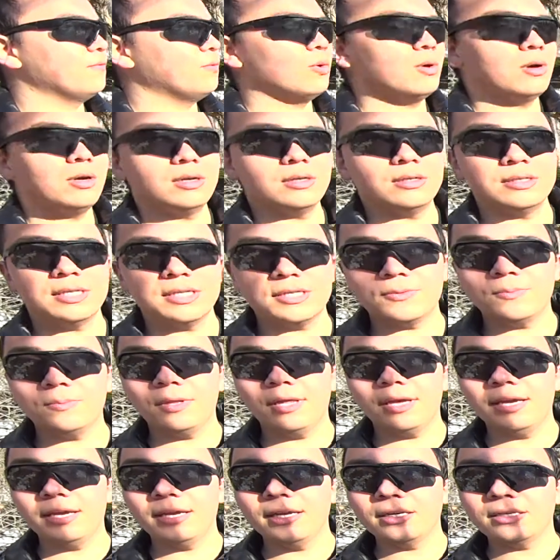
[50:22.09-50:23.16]
for
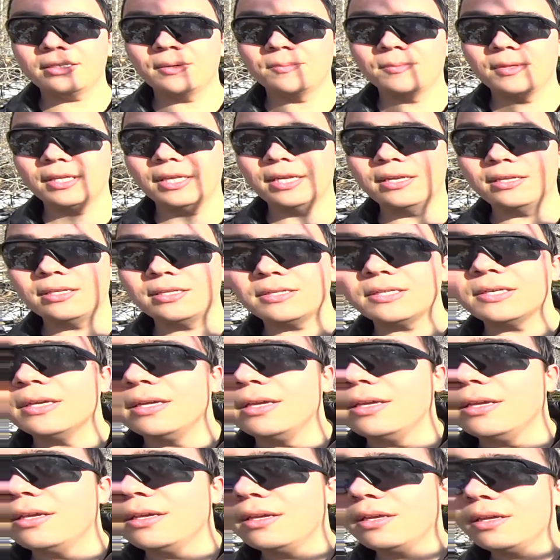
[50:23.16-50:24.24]
display, something that is
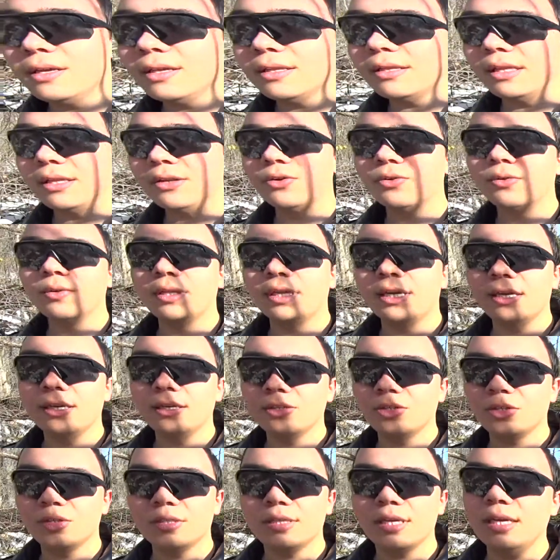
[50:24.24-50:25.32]
literally
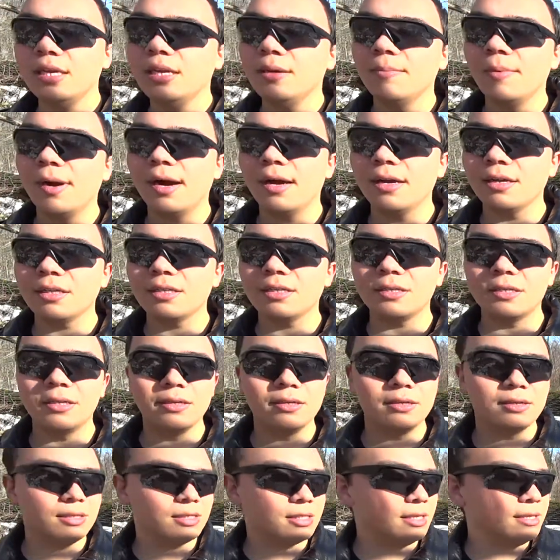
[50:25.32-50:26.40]
just in a box,
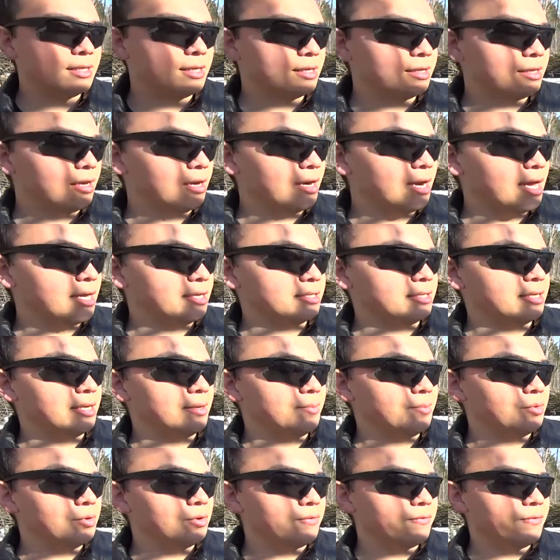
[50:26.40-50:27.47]
sitting there as a
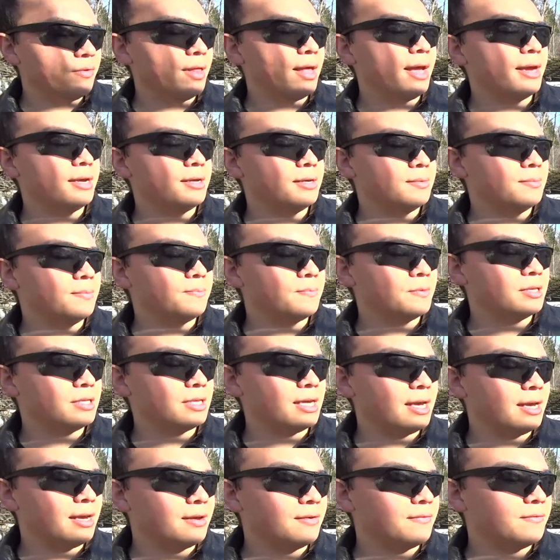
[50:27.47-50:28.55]
beautiful item to
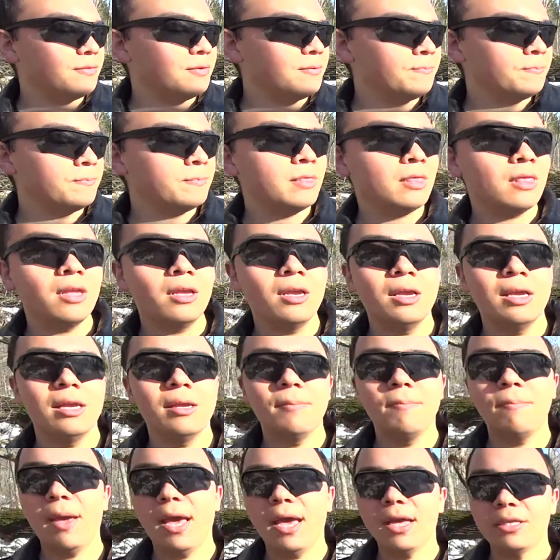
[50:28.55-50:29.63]
have,
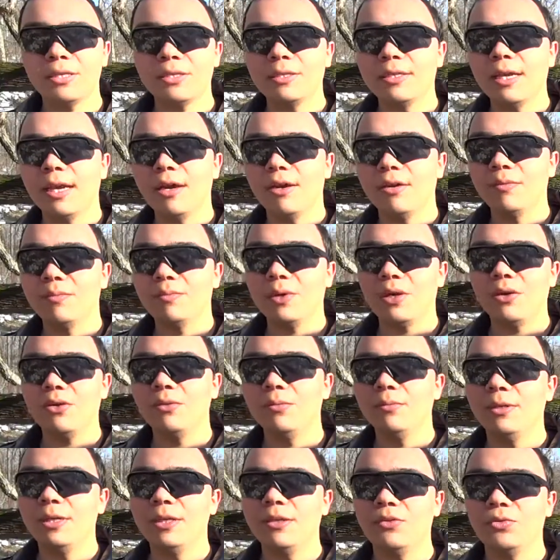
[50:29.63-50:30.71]
passed down
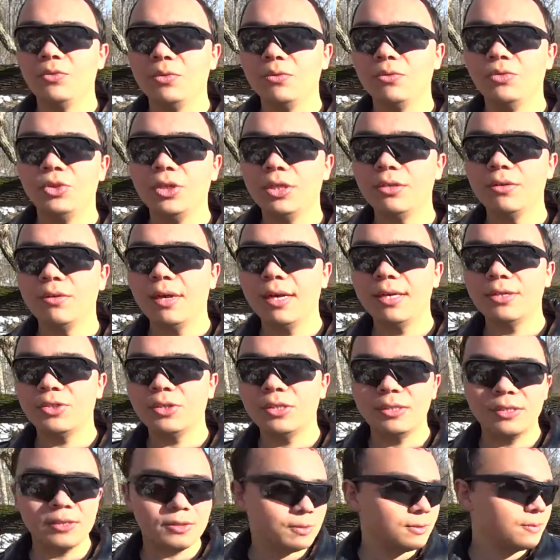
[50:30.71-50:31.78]
probably through
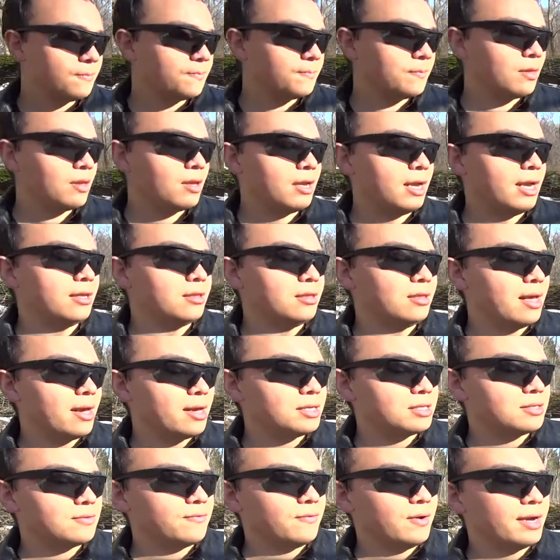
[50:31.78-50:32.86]
generations, and
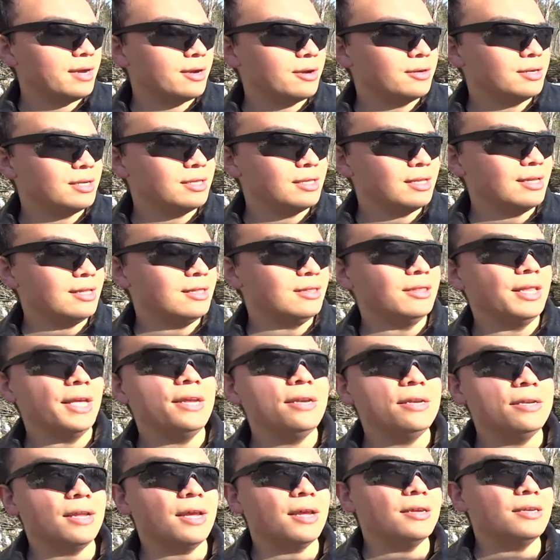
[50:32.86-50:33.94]
last fired in the late
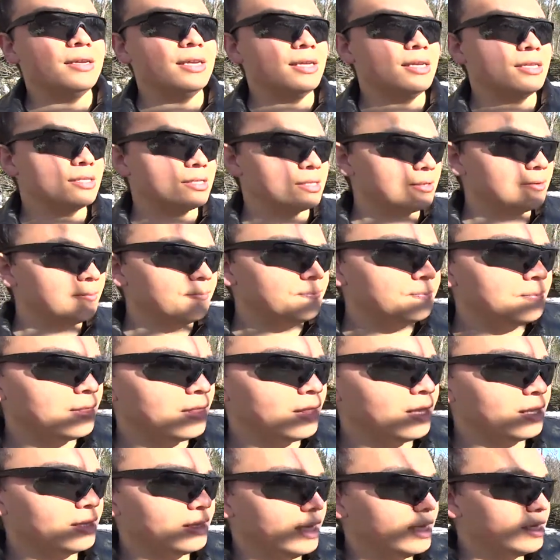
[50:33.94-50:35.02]
90s.
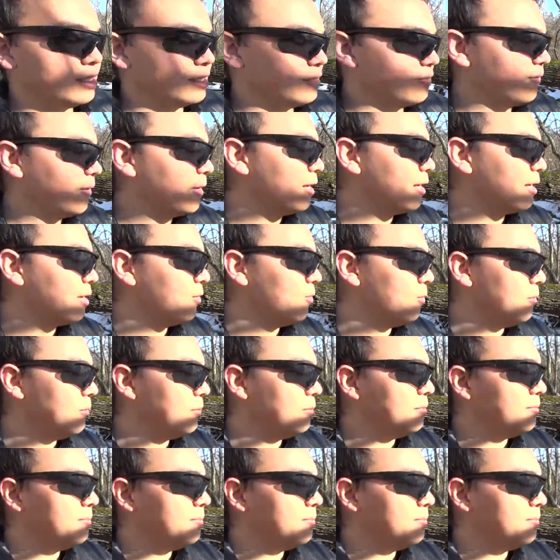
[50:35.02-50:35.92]
That is very cool.